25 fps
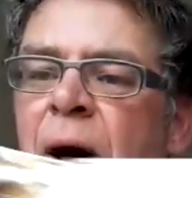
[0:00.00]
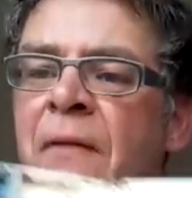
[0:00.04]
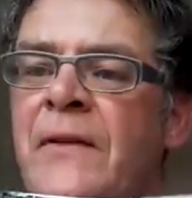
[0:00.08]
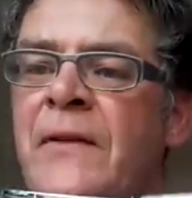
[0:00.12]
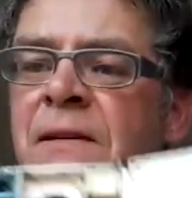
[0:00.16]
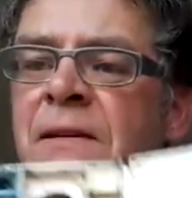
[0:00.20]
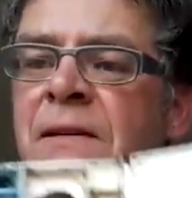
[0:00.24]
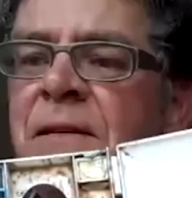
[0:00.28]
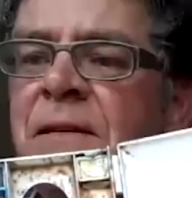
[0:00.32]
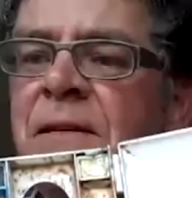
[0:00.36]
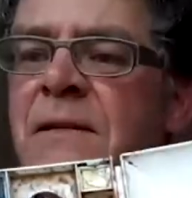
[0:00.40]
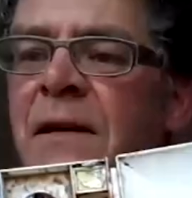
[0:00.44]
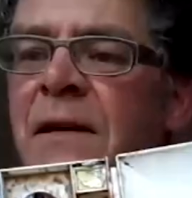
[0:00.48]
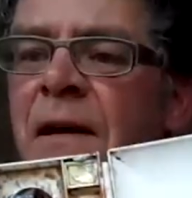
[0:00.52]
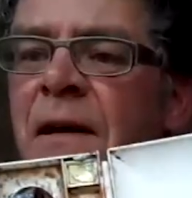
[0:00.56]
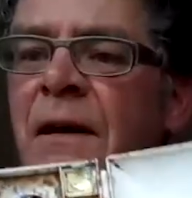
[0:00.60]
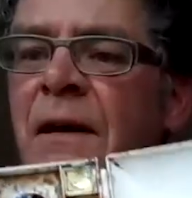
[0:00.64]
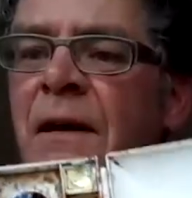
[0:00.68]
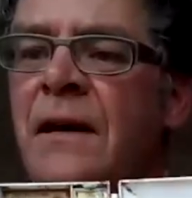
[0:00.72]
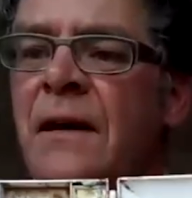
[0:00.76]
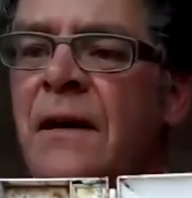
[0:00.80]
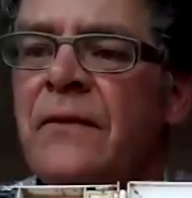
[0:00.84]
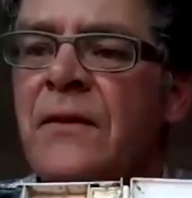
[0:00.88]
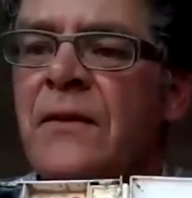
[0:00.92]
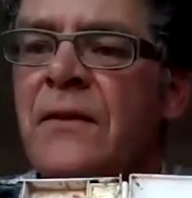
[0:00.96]
this
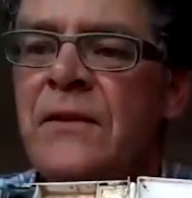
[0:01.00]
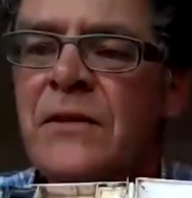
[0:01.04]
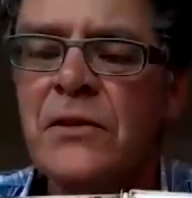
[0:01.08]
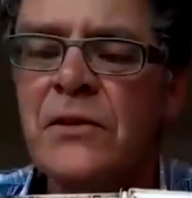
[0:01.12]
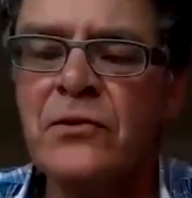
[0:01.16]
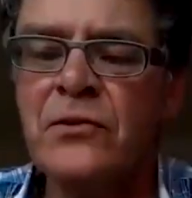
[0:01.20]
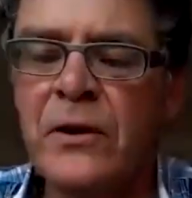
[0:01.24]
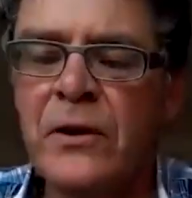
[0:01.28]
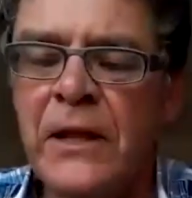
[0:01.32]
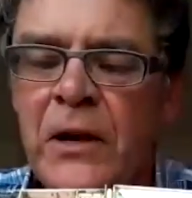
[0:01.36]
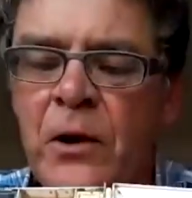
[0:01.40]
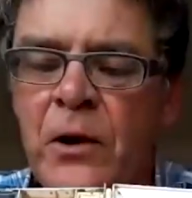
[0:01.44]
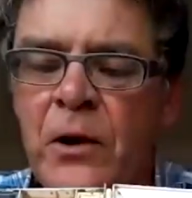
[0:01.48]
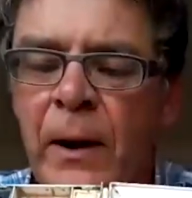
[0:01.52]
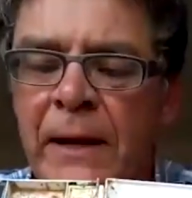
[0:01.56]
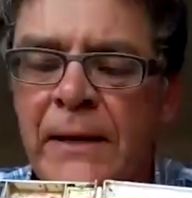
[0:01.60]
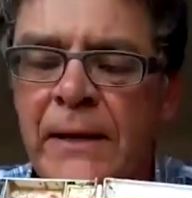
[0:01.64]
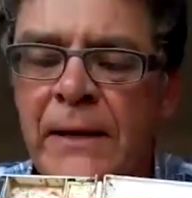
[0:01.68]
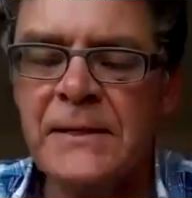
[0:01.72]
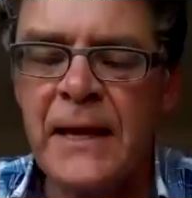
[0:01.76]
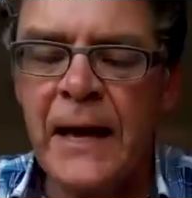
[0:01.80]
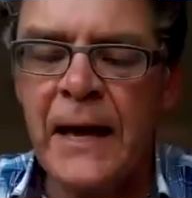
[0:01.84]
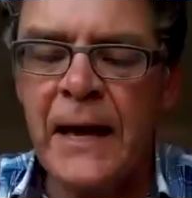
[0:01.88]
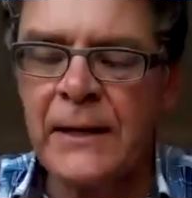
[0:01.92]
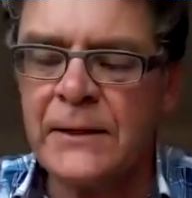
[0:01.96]
is really quite
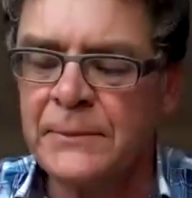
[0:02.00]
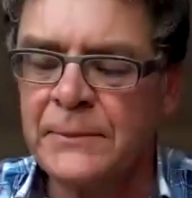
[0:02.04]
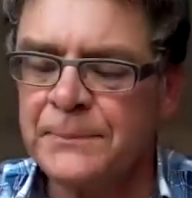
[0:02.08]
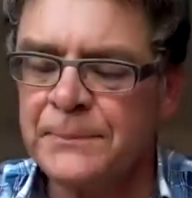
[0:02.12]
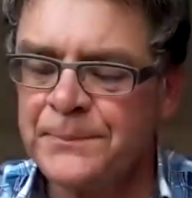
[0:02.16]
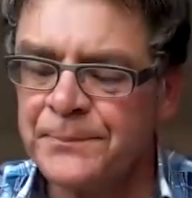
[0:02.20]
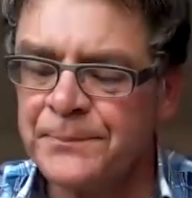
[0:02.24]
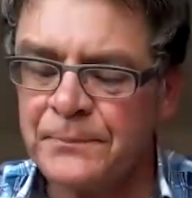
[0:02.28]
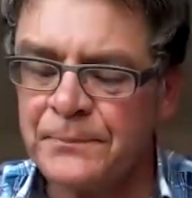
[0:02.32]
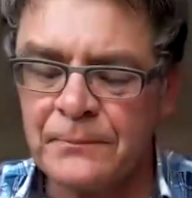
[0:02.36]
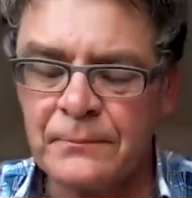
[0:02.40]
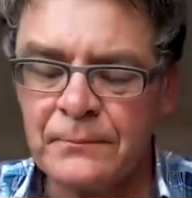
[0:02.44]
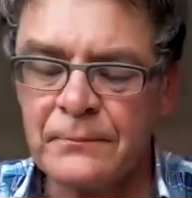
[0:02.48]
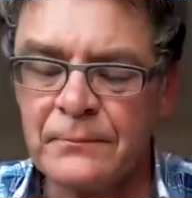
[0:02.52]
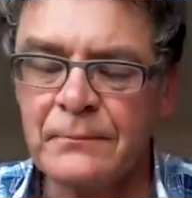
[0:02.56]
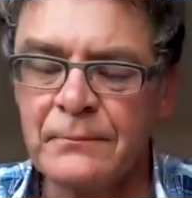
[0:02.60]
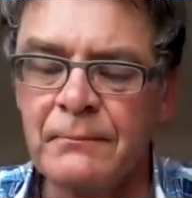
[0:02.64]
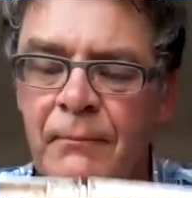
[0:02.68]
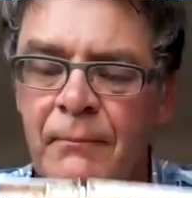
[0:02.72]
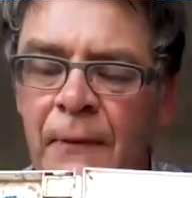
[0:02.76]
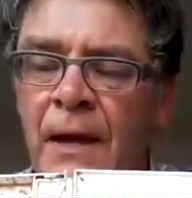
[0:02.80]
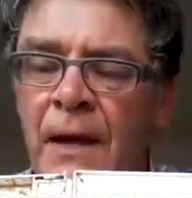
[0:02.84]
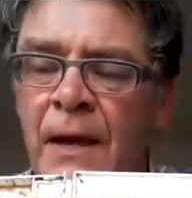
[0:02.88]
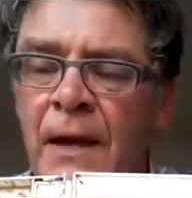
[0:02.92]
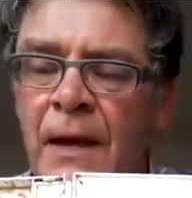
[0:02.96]
sad,
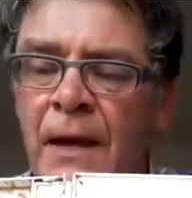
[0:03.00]
is